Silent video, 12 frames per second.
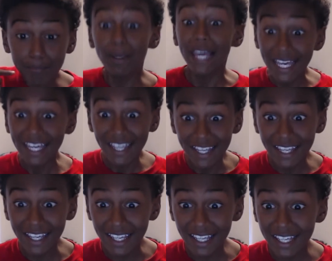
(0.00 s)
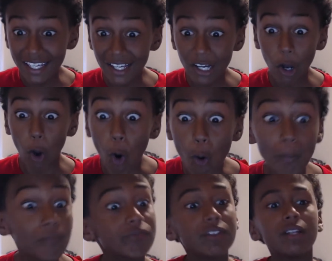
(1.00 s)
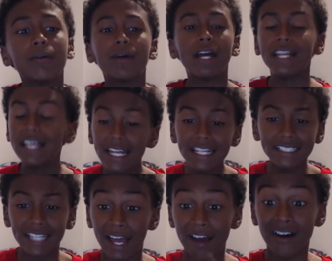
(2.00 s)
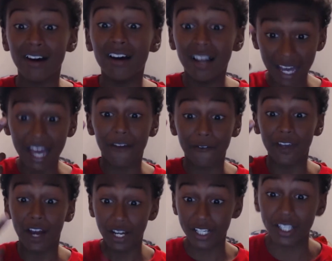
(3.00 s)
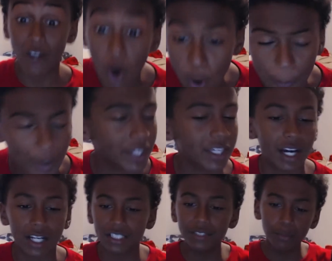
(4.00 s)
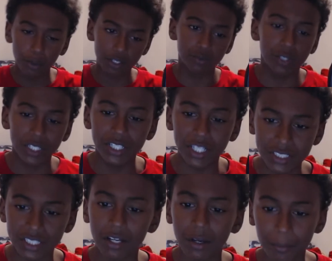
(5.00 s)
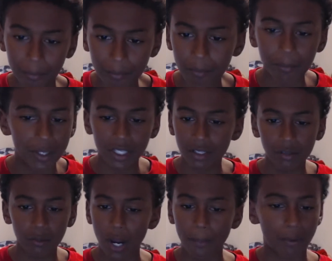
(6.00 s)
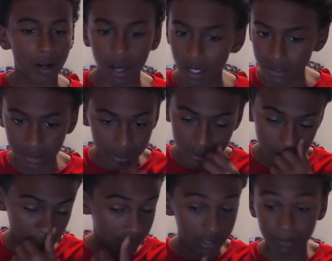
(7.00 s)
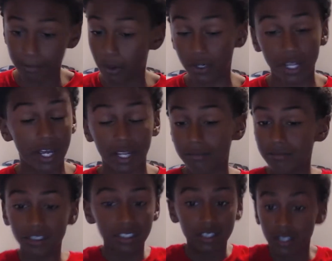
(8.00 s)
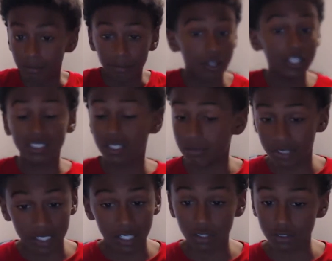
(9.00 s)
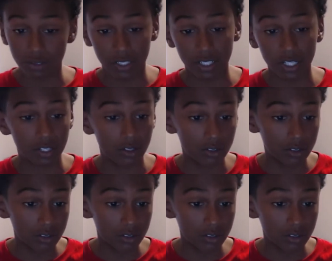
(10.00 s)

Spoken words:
pee. Oh, and he said, F Yachty. Oh my god, this boy's really dissing a big rapper. This dude, Pontiac. Bro, he's something else right now.